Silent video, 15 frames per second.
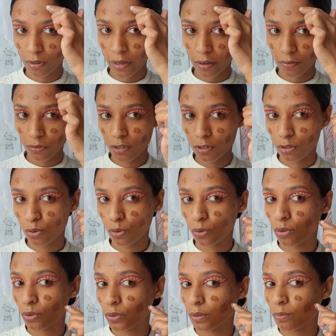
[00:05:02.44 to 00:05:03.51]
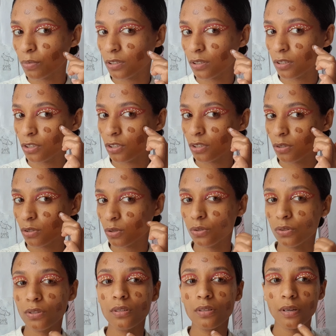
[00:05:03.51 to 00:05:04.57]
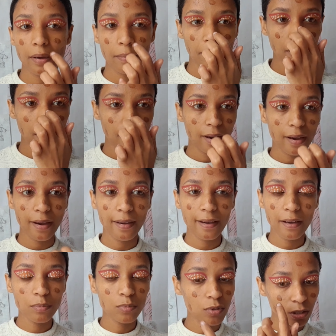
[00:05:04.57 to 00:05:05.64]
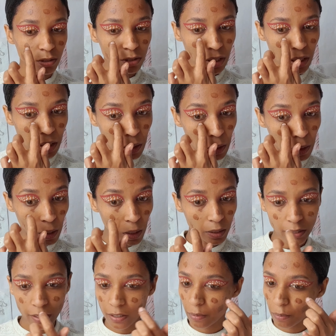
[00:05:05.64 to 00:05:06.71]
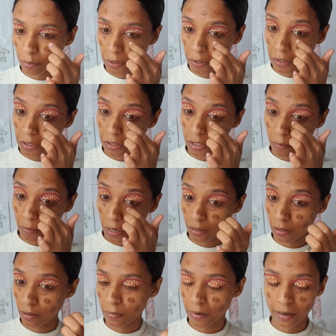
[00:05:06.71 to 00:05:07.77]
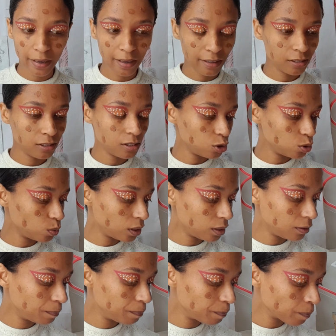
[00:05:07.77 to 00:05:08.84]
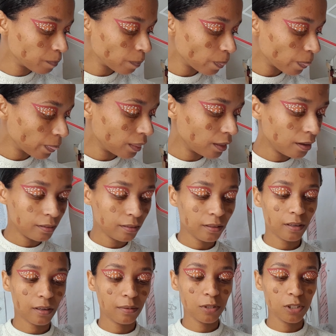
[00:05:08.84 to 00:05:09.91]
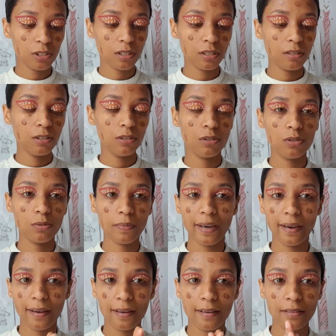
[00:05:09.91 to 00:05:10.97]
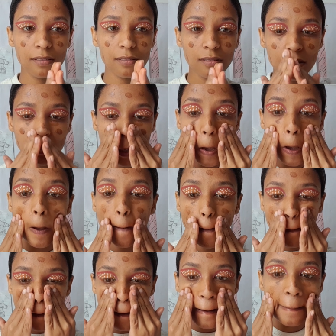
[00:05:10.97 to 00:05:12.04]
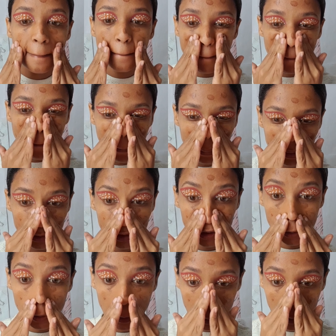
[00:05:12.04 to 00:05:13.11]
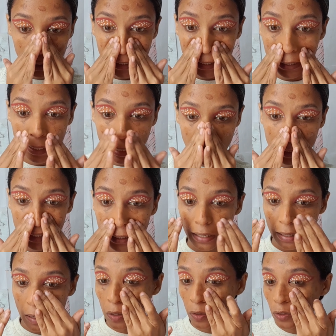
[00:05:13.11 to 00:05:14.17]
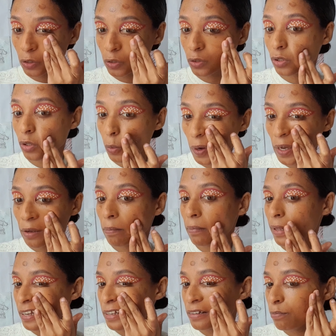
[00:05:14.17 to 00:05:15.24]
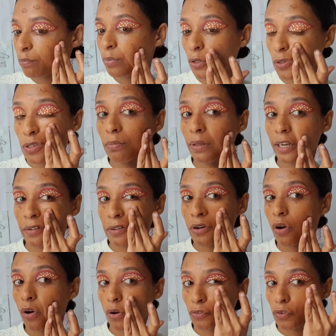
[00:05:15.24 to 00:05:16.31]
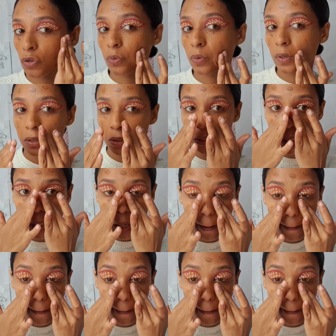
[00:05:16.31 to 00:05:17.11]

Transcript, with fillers: have these awkward positions all the time. I am dotting a lot and I'm putting some under my eyes as well. Now I'm just going to use my hands and just do that and then I'll use a wet blend, beauty blender afterwards.